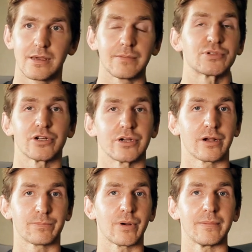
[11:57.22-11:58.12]
I'm sure
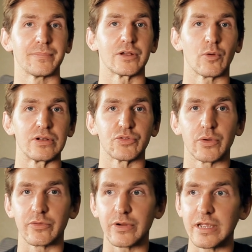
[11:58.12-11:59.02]
you're probably going to
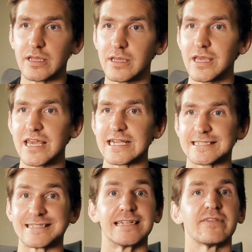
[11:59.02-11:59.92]
agree,
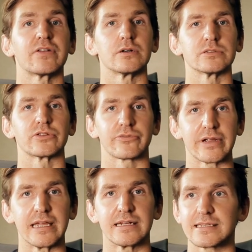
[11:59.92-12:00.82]
it's difficult to
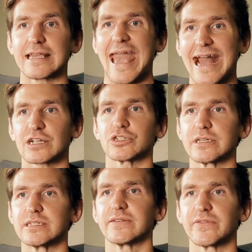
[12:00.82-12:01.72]
read. It's like
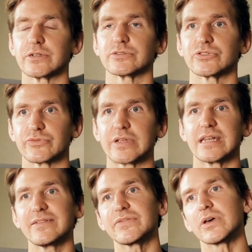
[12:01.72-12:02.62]
actually difficult to
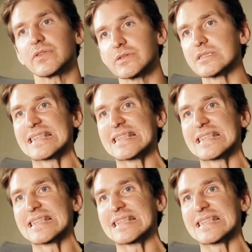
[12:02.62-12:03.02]
read. Even though there's